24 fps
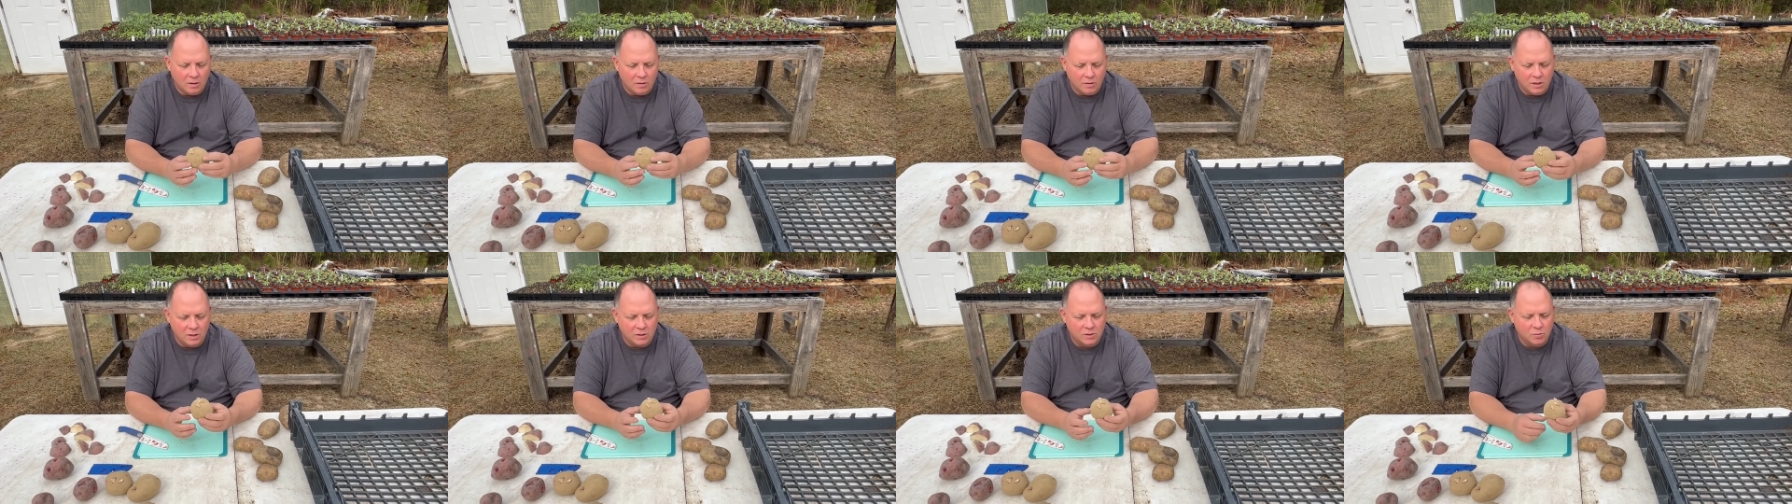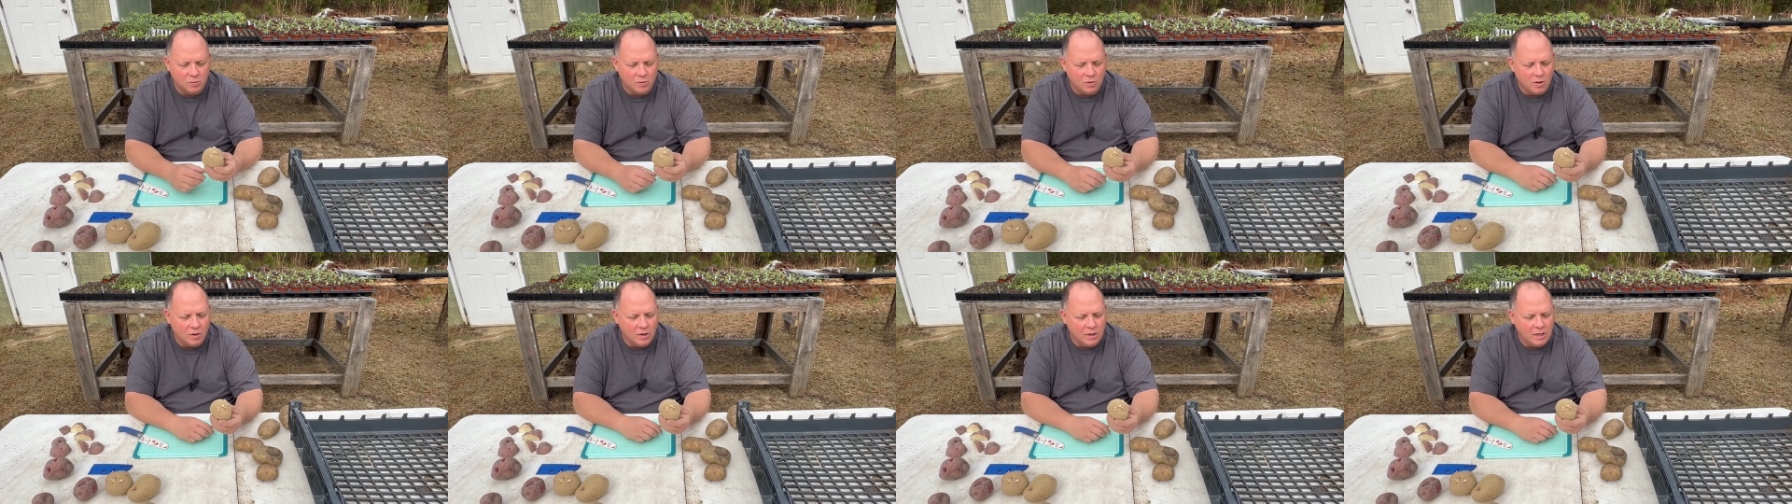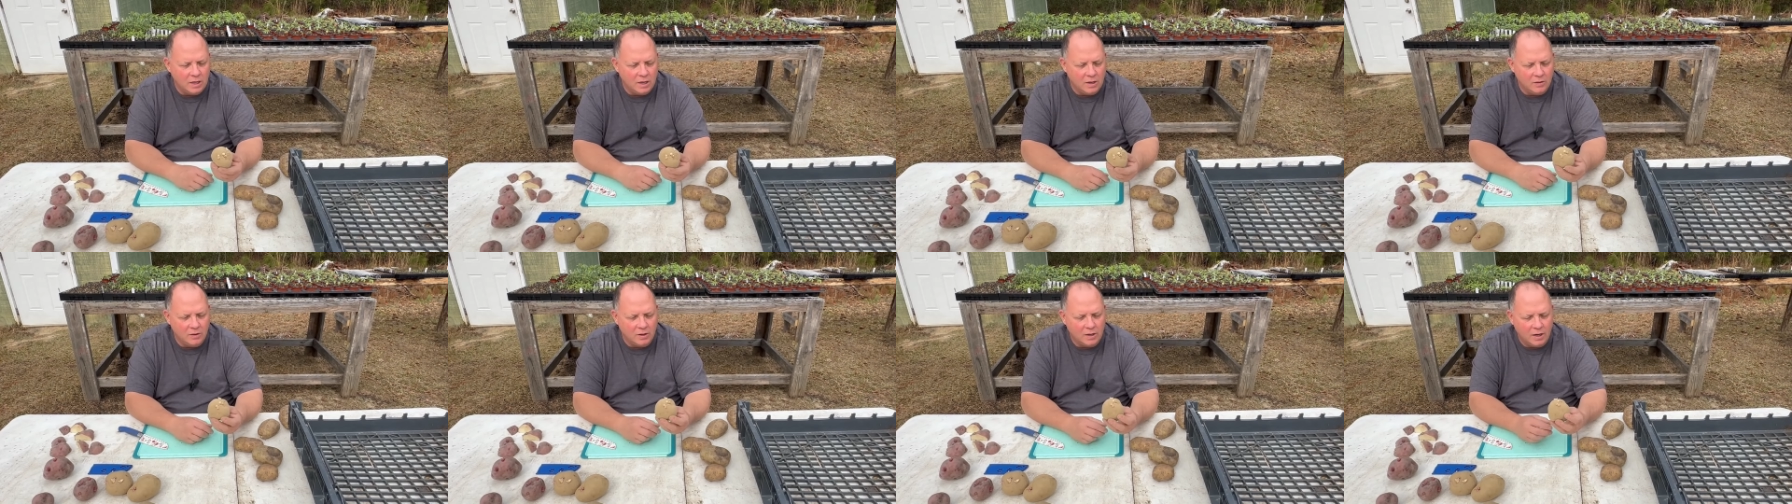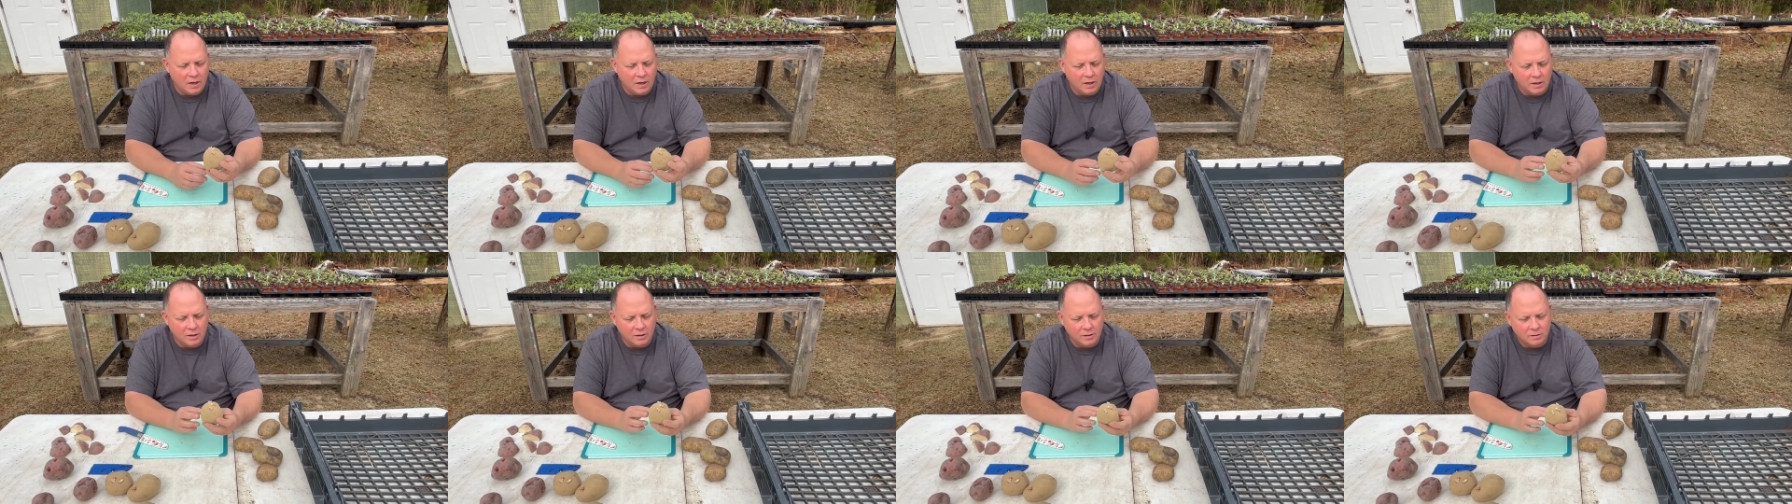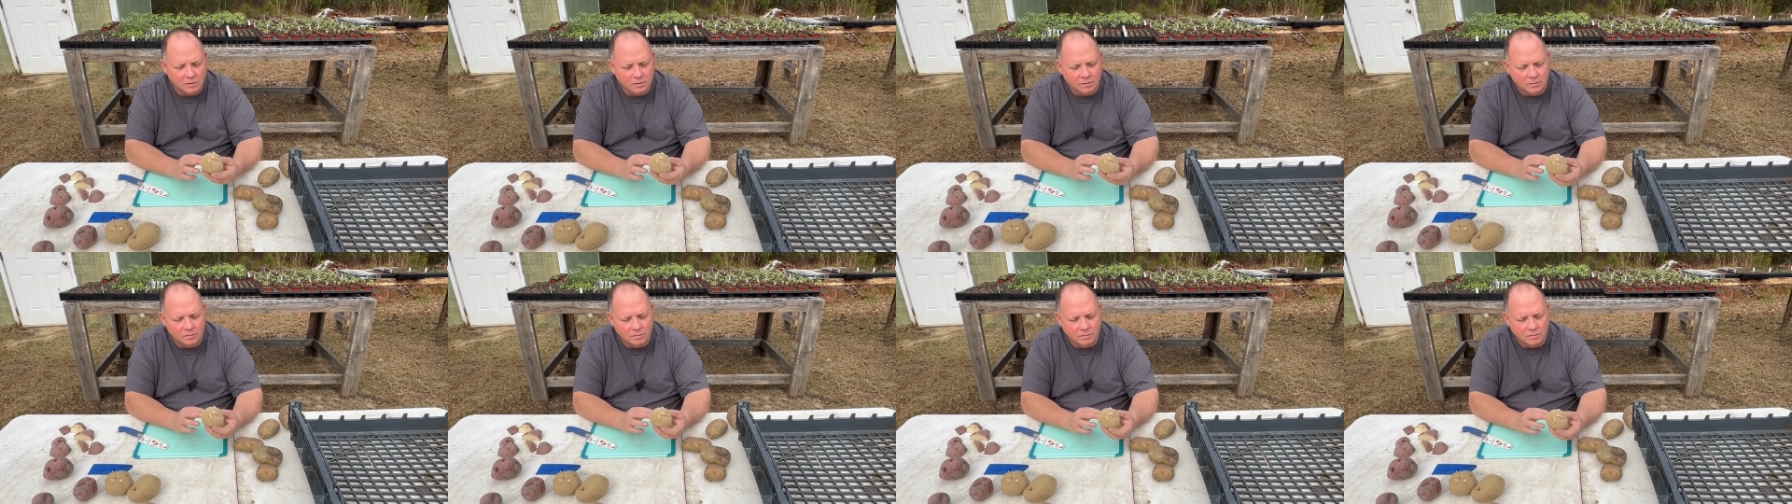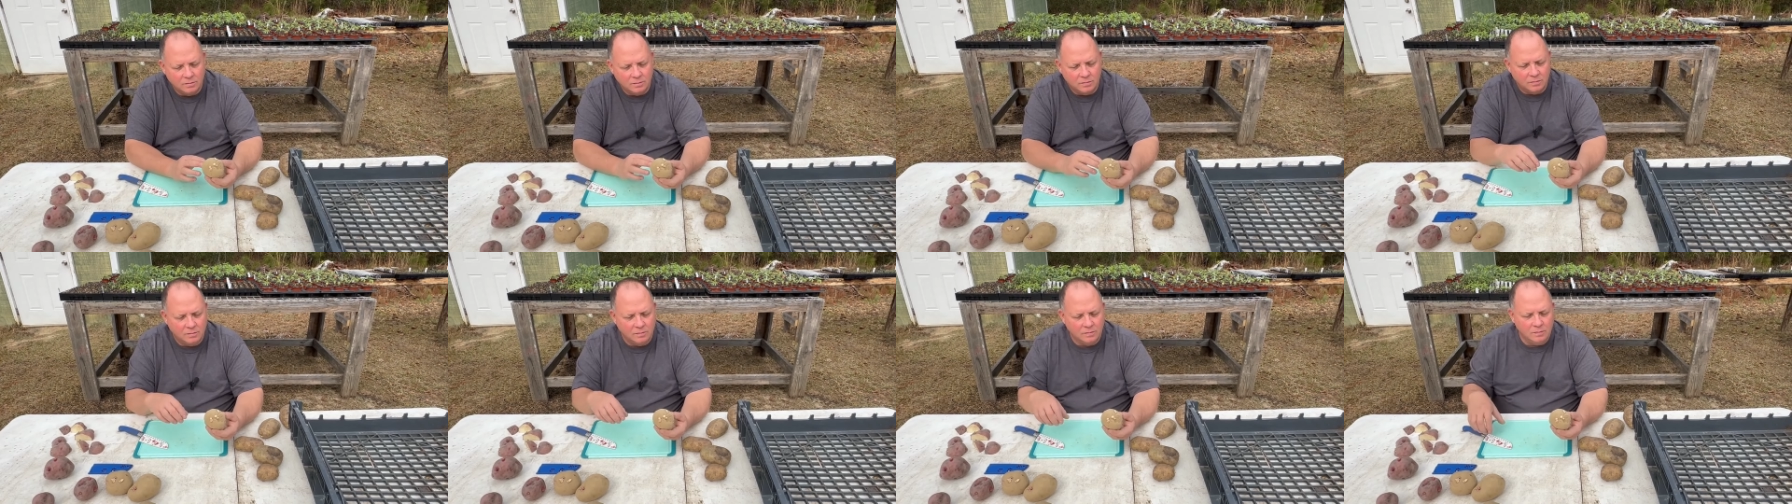This one, on the other hand,
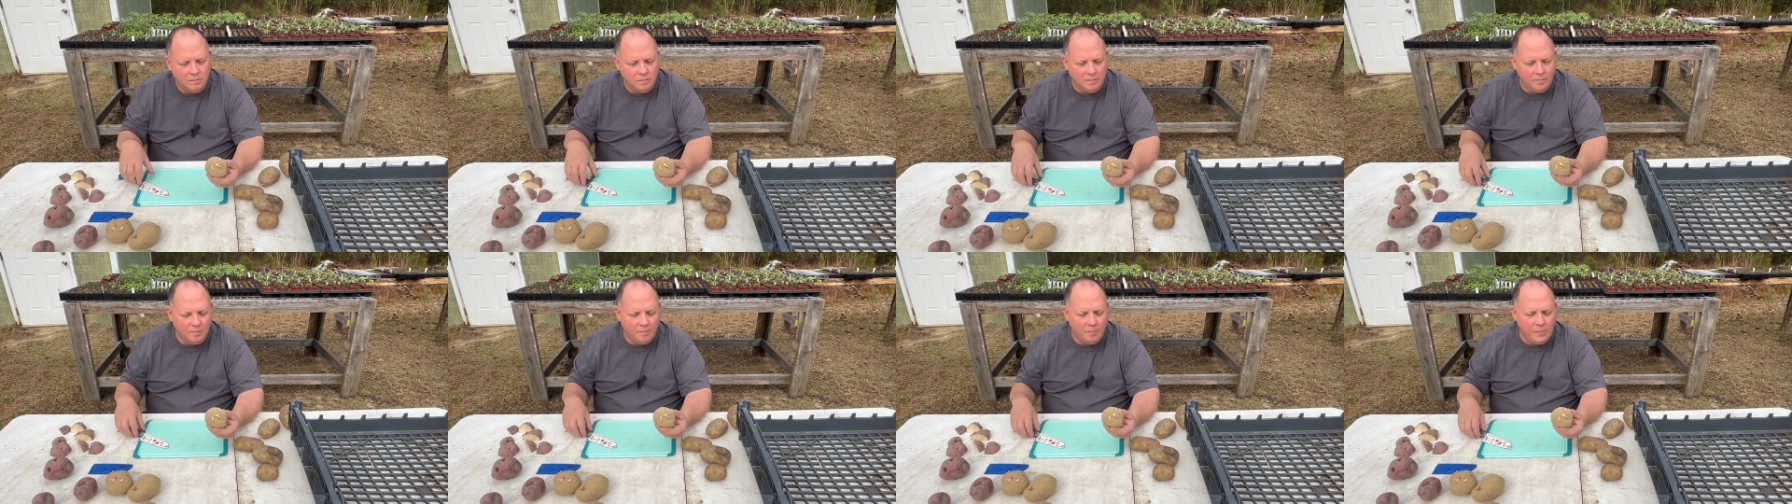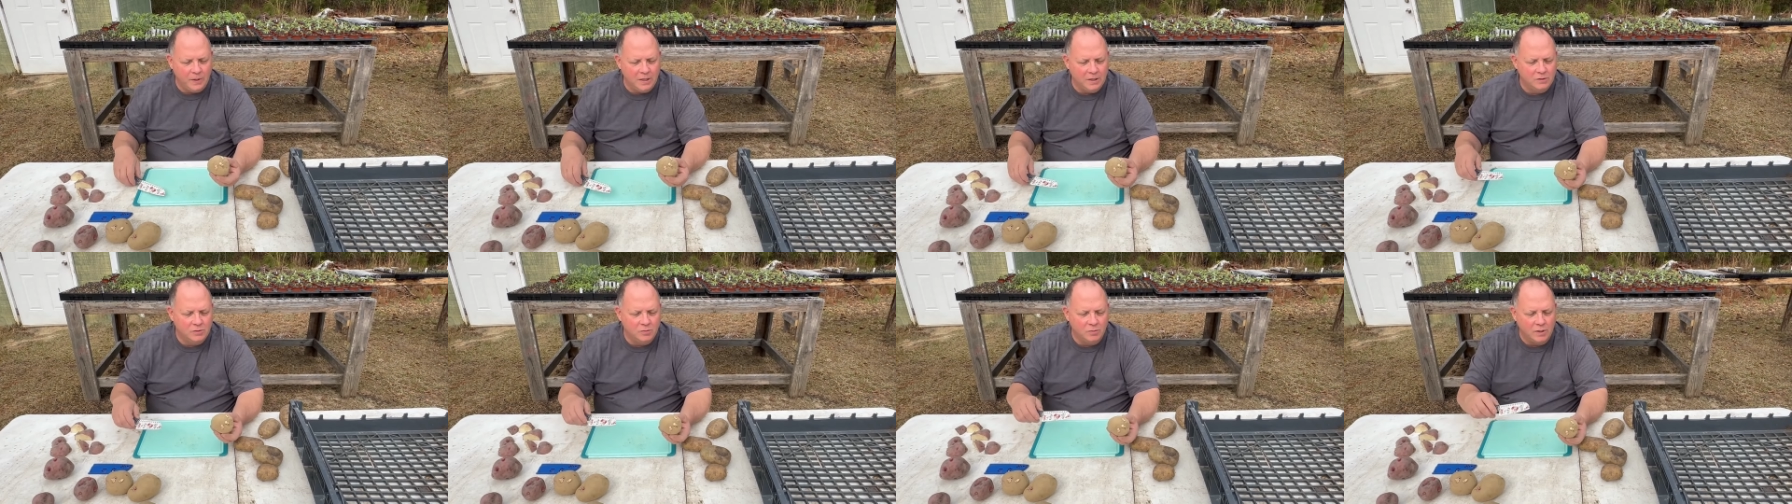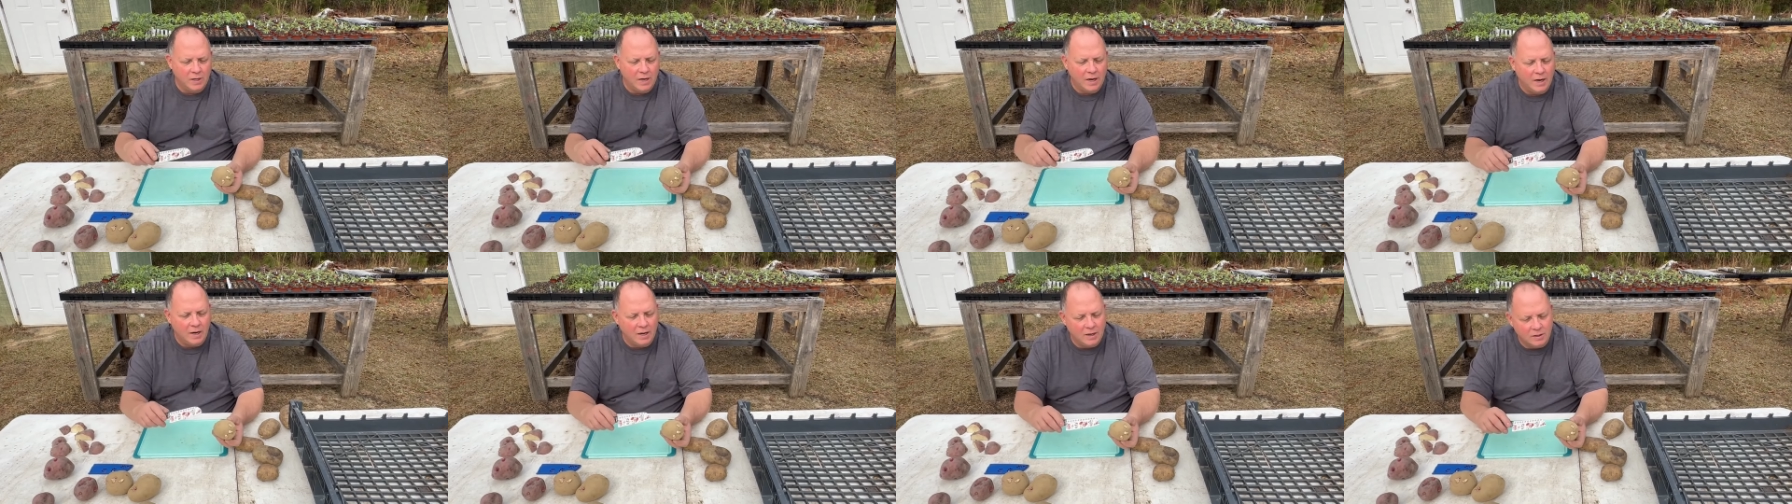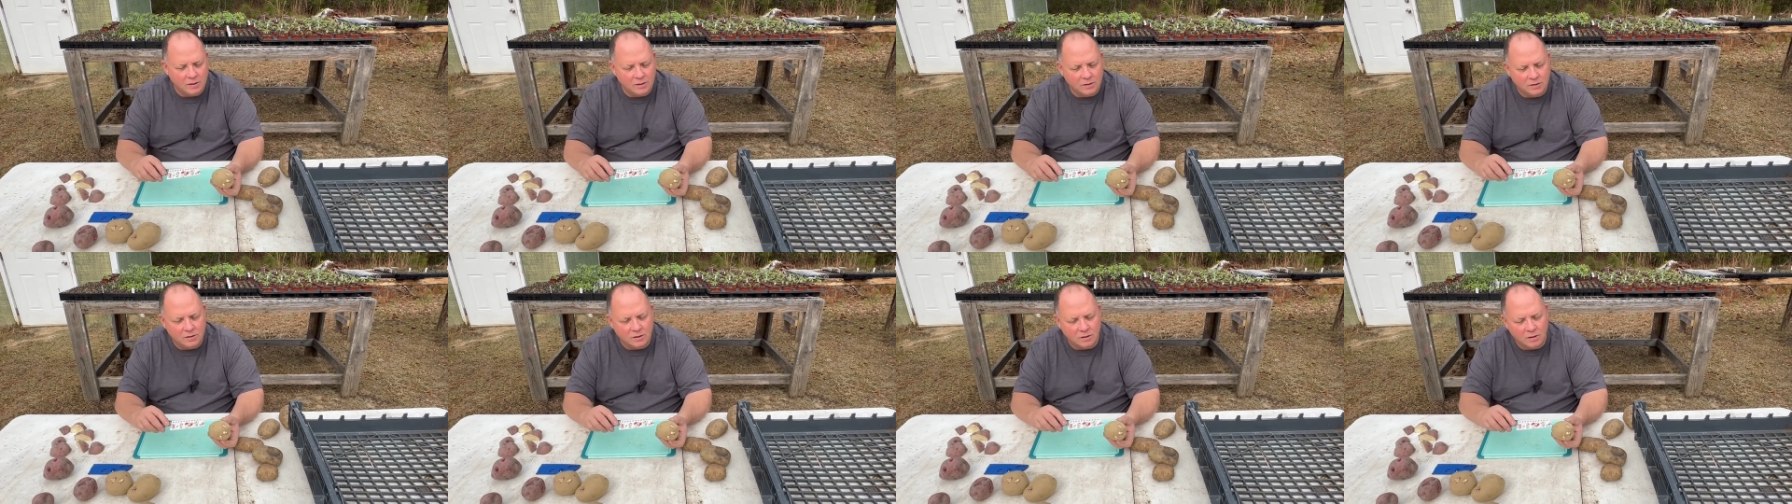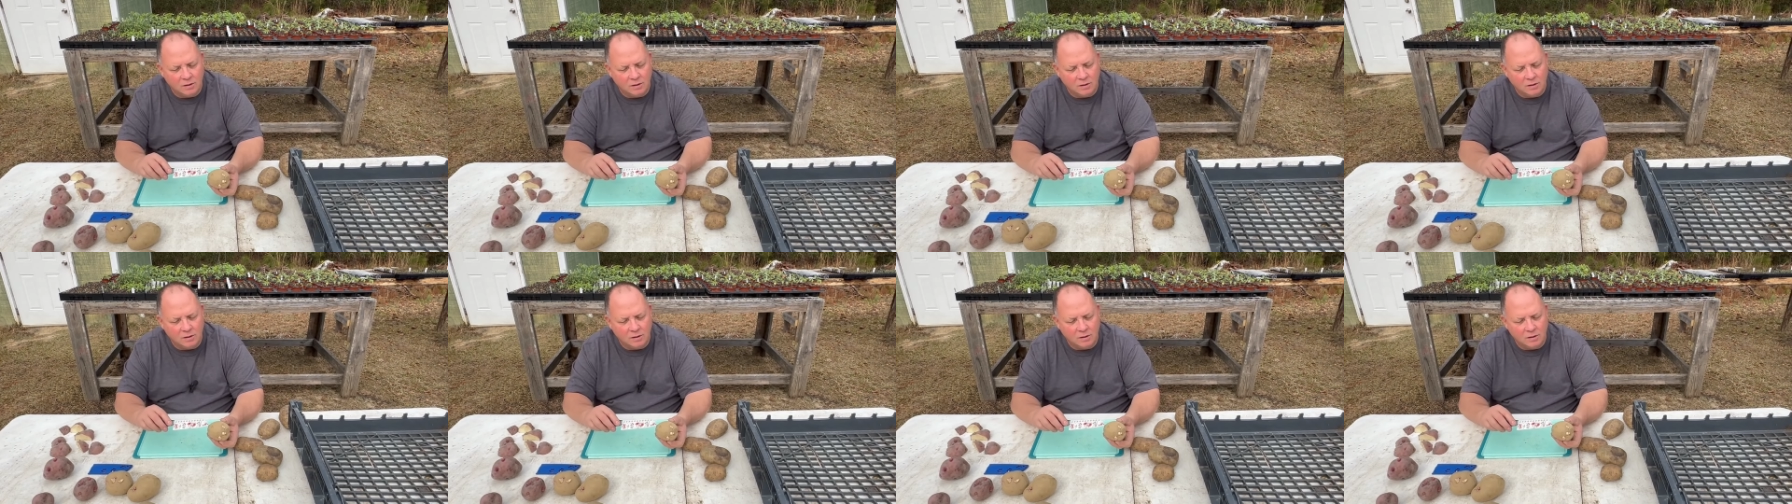this one has